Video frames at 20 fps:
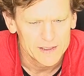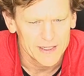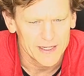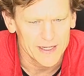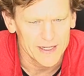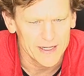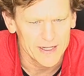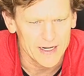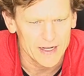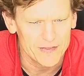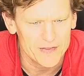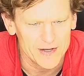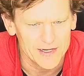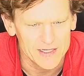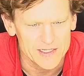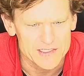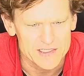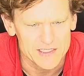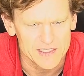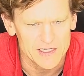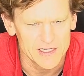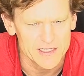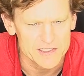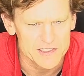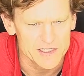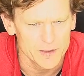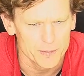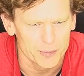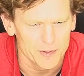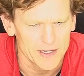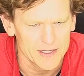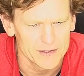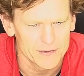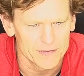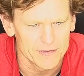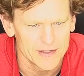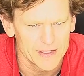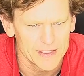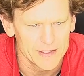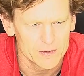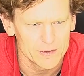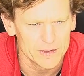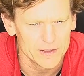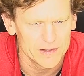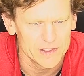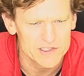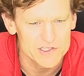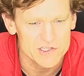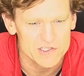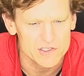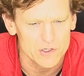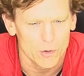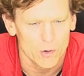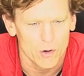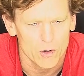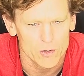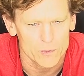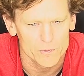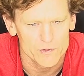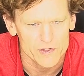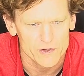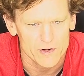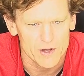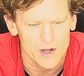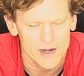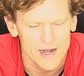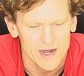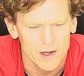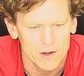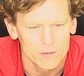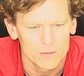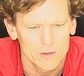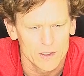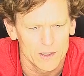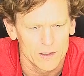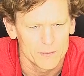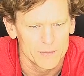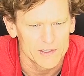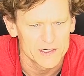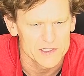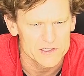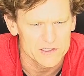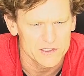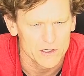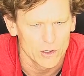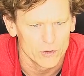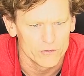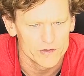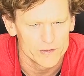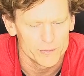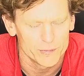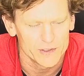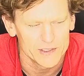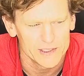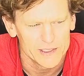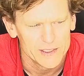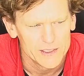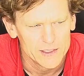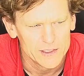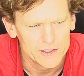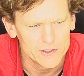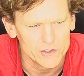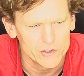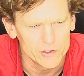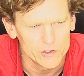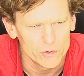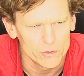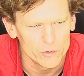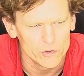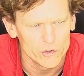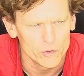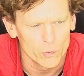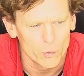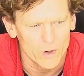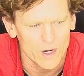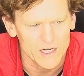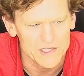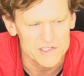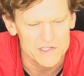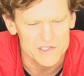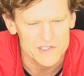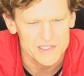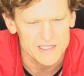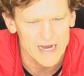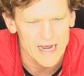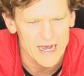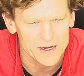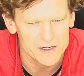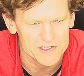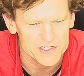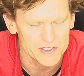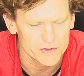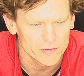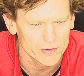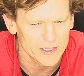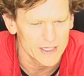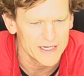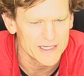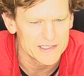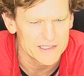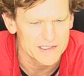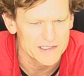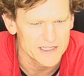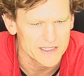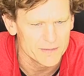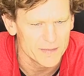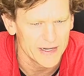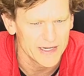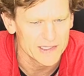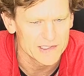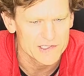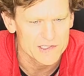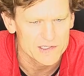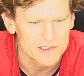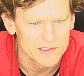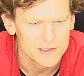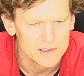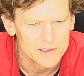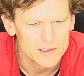And I think is he is he a player that, and this is so hard when you're not out um, because of COVID, but you, you, you watch and see how does he relate to teammates.